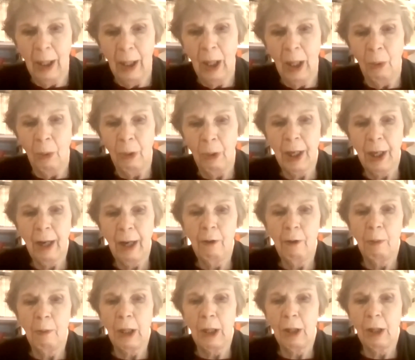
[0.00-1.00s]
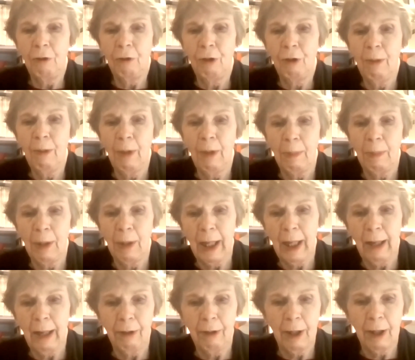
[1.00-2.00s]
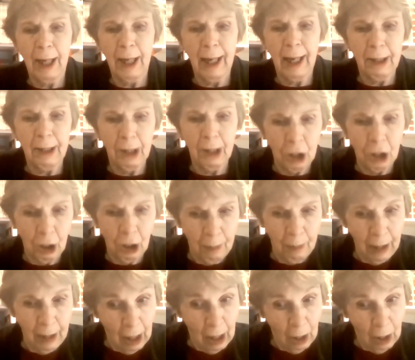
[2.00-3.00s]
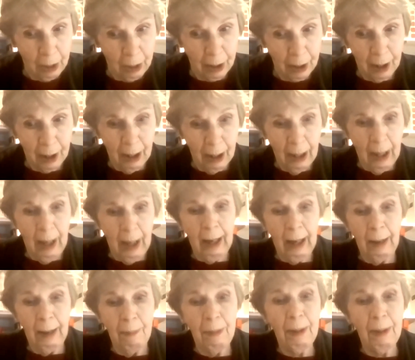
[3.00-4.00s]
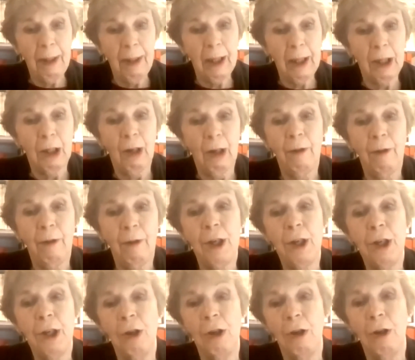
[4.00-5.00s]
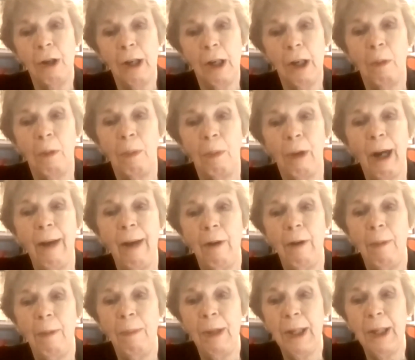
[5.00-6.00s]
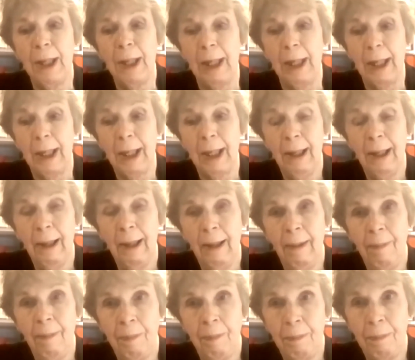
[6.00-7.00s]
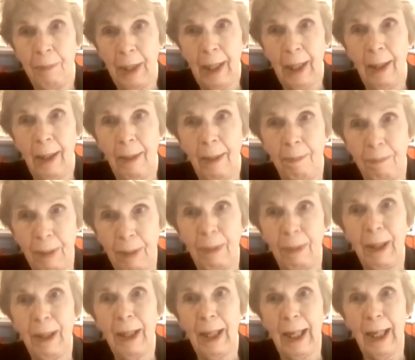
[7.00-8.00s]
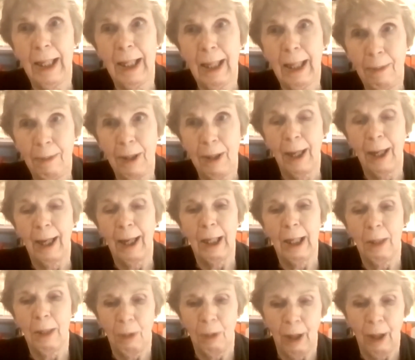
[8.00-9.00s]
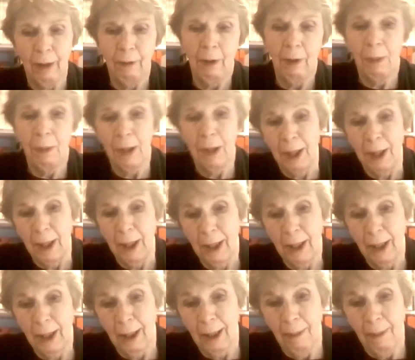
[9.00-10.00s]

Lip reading: where governments firmly believe that taxes should be lowered and public services turned into private business, but publicly subsidized private businesses.